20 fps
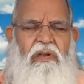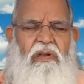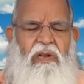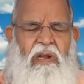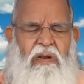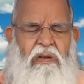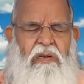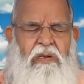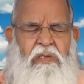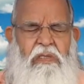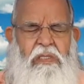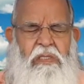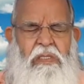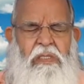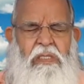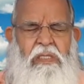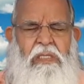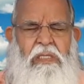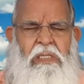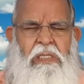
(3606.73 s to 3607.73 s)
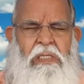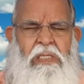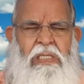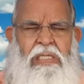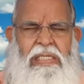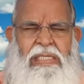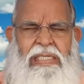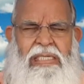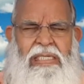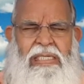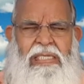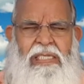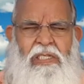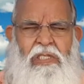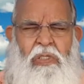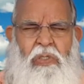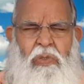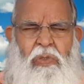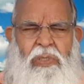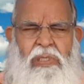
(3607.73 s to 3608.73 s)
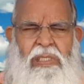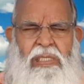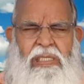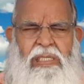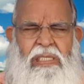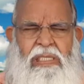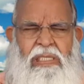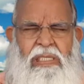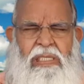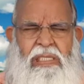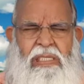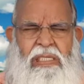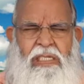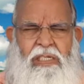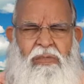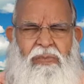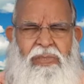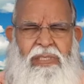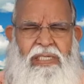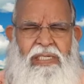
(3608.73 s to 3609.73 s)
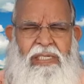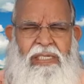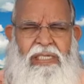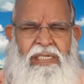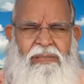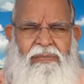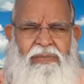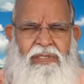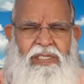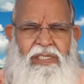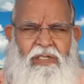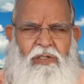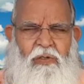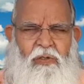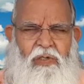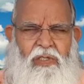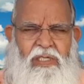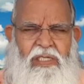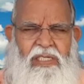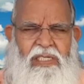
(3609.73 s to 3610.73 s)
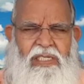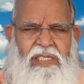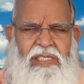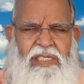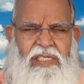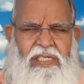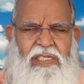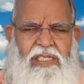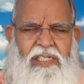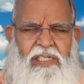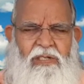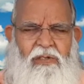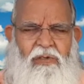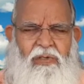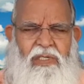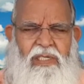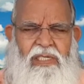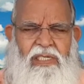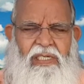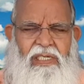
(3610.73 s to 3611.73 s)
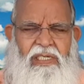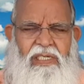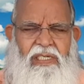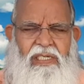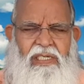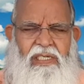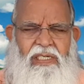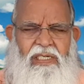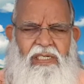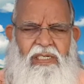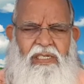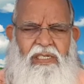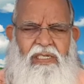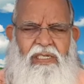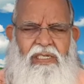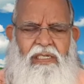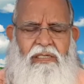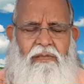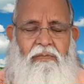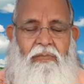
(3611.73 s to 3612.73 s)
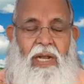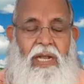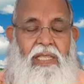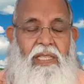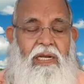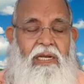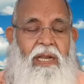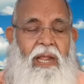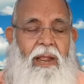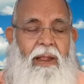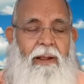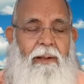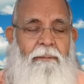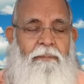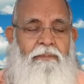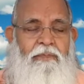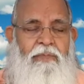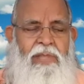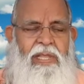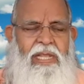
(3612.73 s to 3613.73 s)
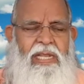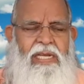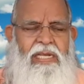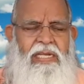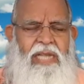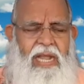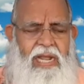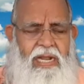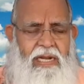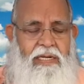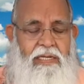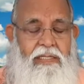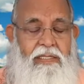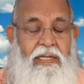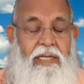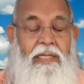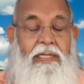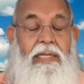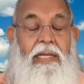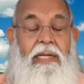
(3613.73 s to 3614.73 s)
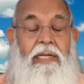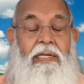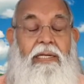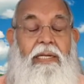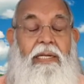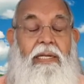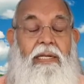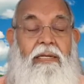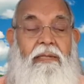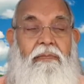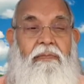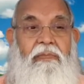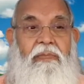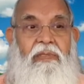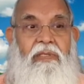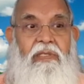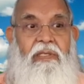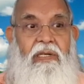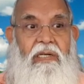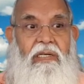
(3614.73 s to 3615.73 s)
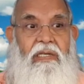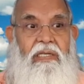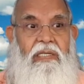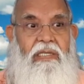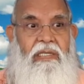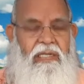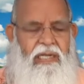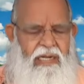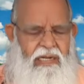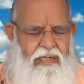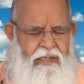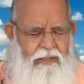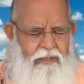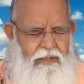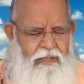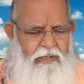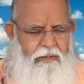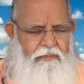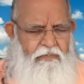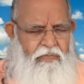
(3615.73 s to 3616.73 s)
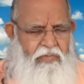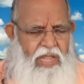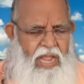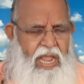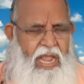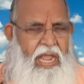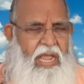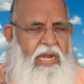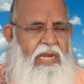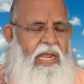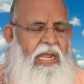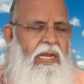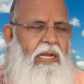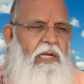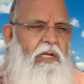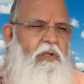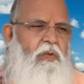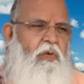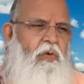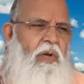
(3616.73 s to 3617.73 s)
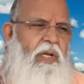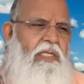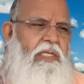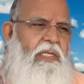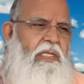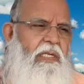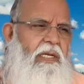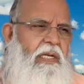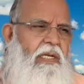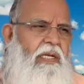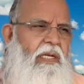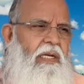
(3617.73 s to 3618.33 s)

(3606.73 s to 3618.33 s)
I get so irritated. How many times I told these kids, they don't understand. By the time, third, I check a Third, third, and I get so agitated.